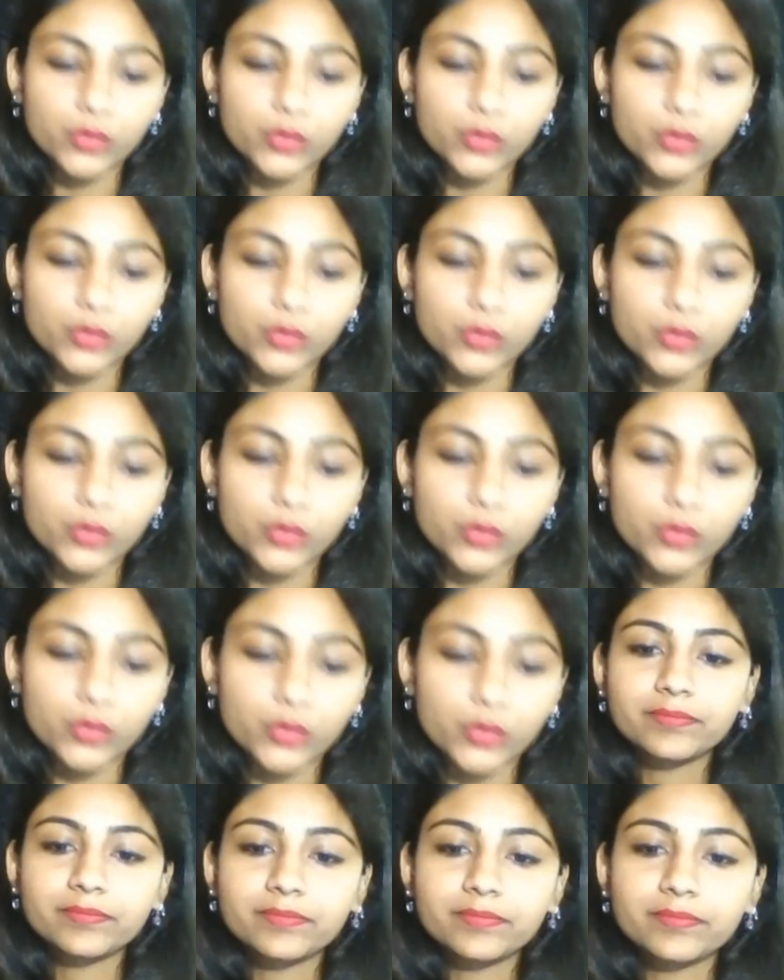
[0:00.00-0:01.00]
So, what will
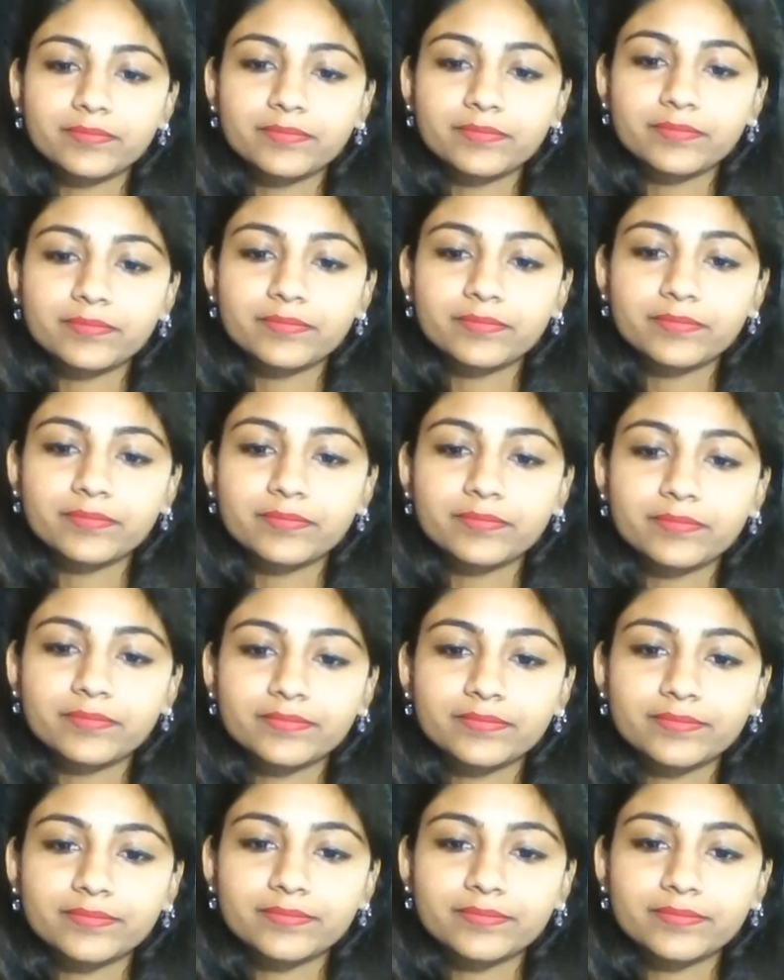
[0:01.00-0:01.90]
you suggest to them?